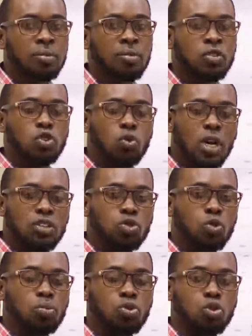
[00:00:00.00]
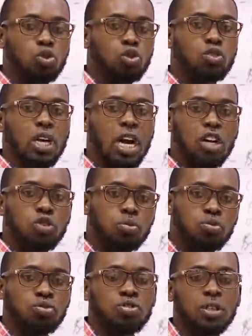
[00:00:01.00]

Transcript: so as to produce output